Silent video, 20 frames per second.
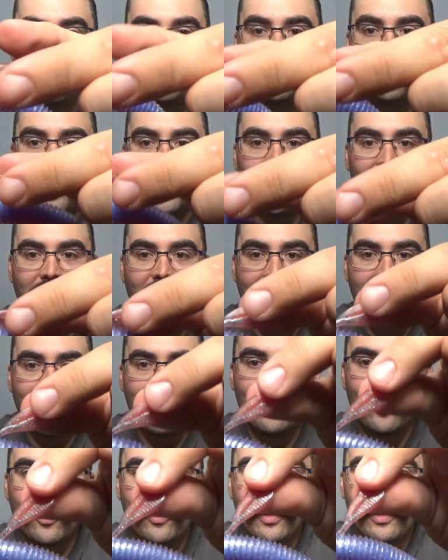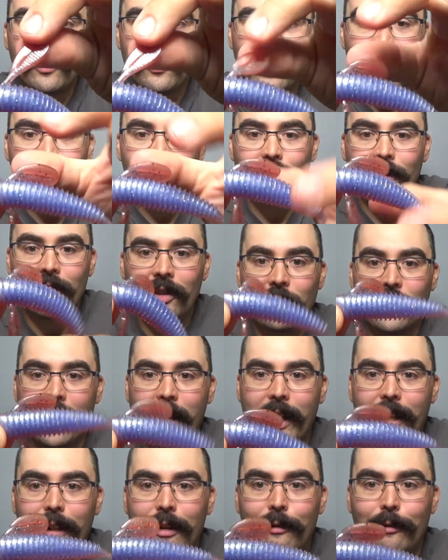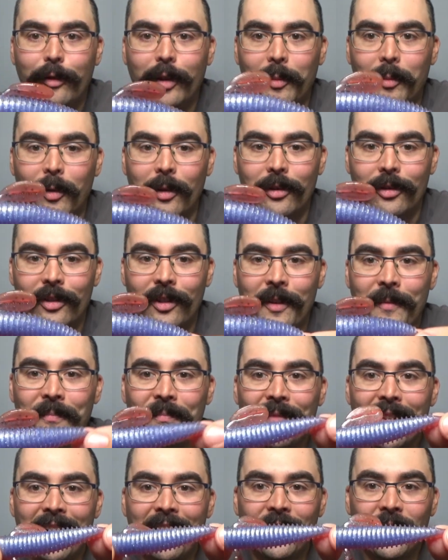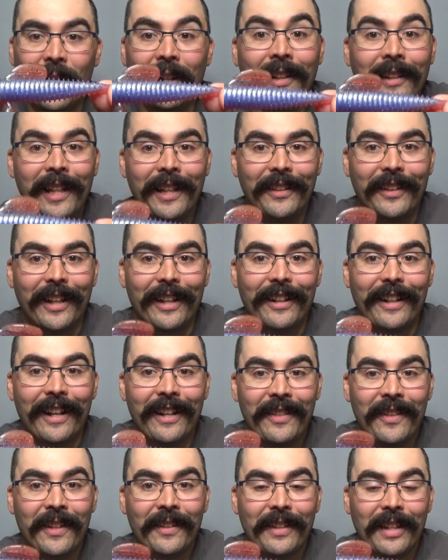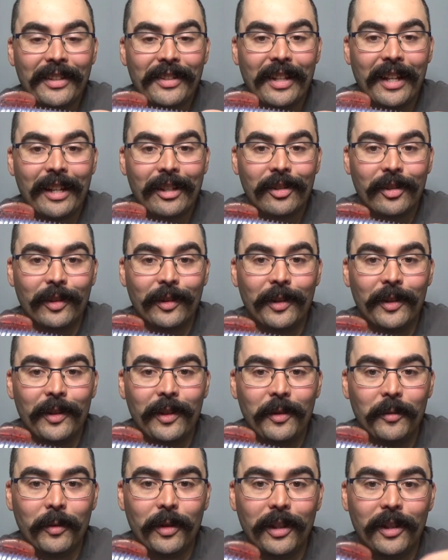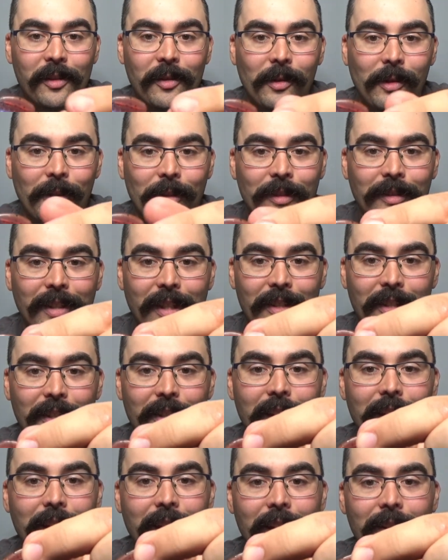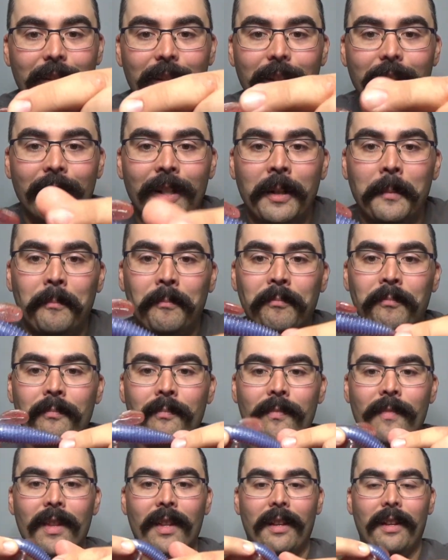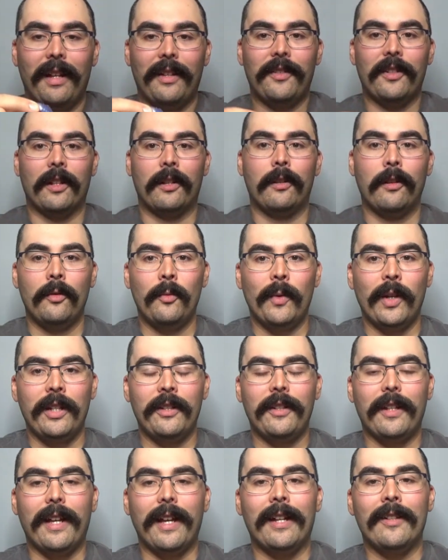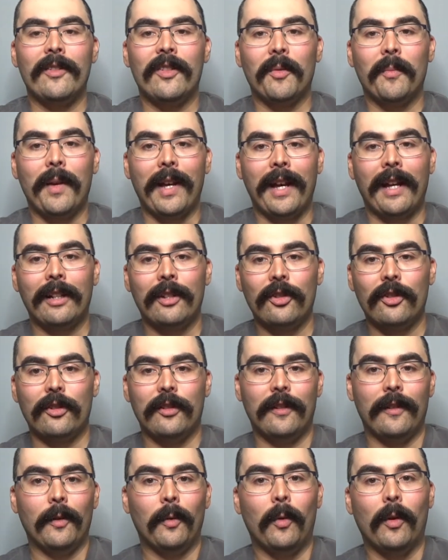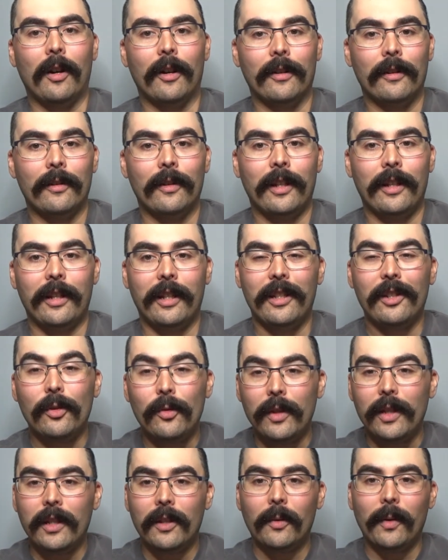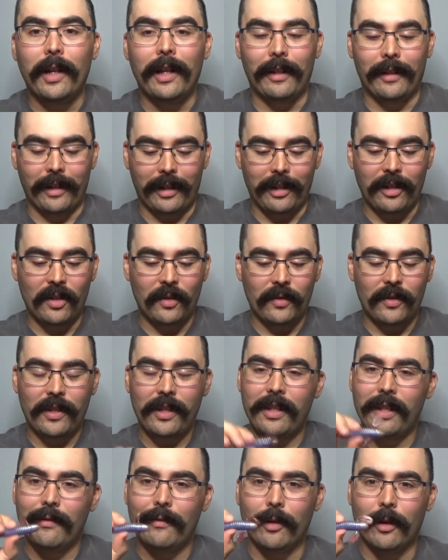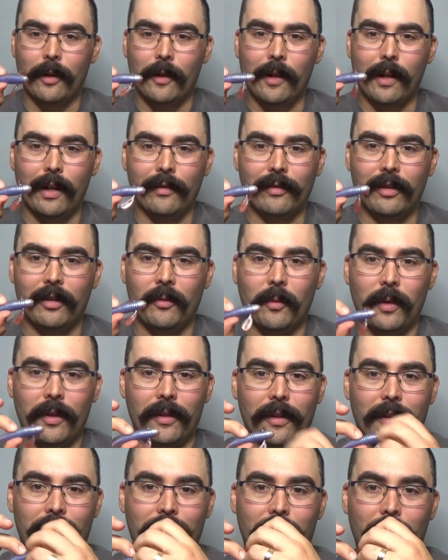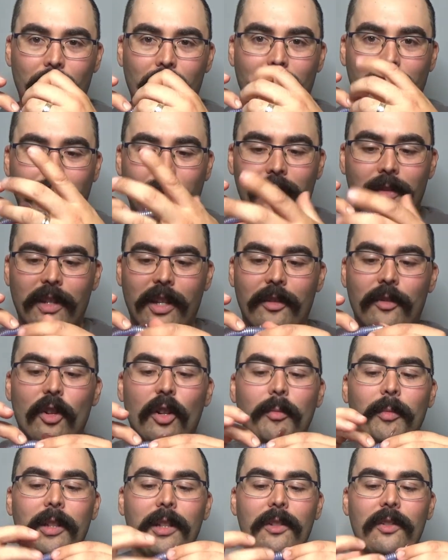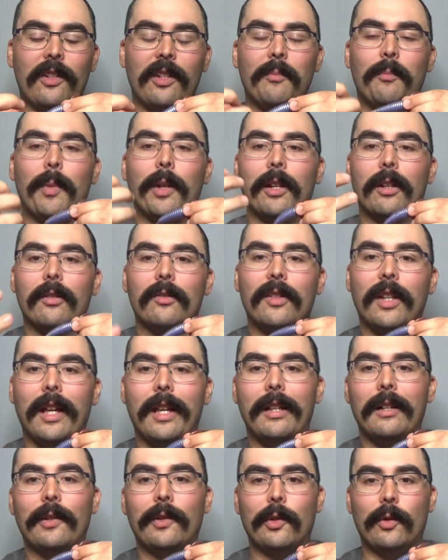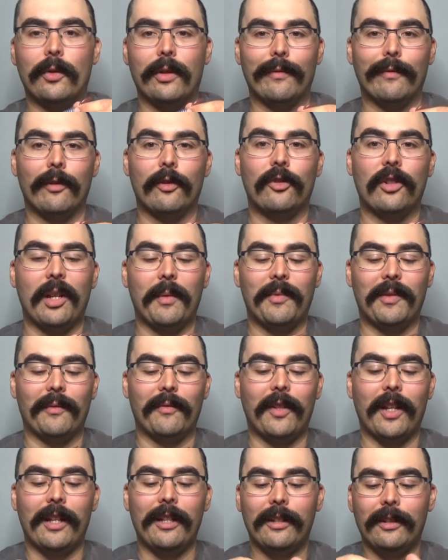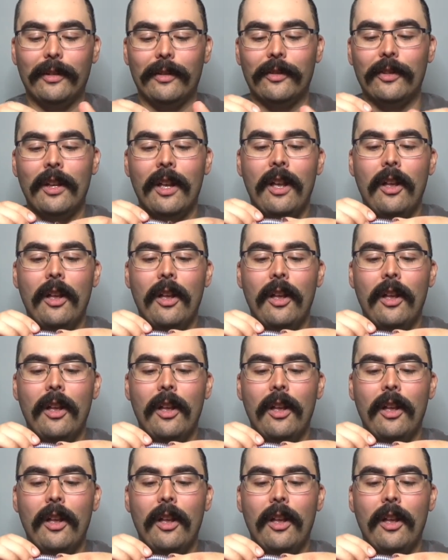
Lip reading: but they added on these extra side flippers. So I like that. I think that's actually really cool. That's a neat idea. It's a good way to add some action in the water in a unique way. Like, you don't see that very often where they're off to the side. Normally you see bigger tails or different shapes of tails,